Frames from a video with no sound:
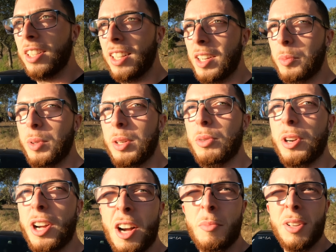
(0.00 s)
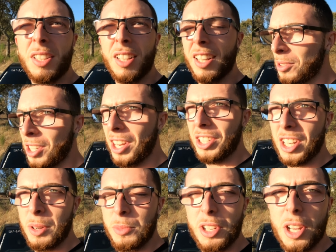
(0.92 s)
A lot of people comment like, next
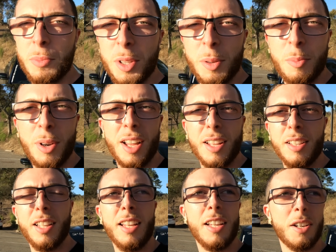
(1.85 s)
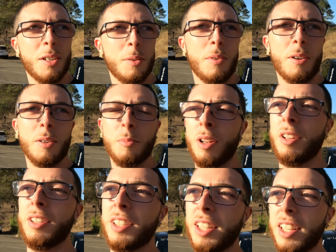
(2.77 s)
time you come to the Bay, link up, blah,
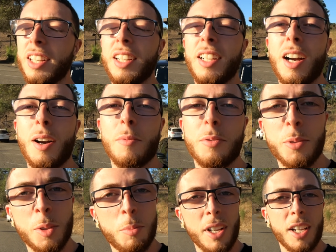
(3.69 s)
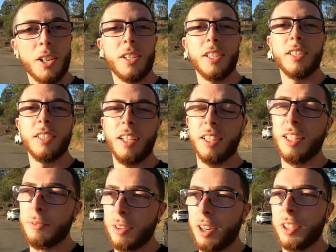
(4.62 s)
blah. I'm from the Bay Area. I
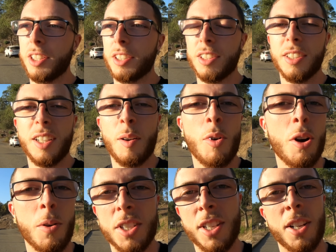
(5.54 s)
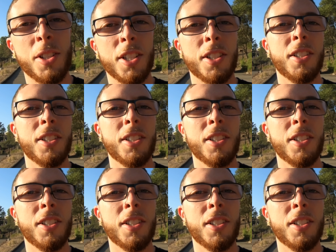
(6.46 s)
live out here. I'm always out here.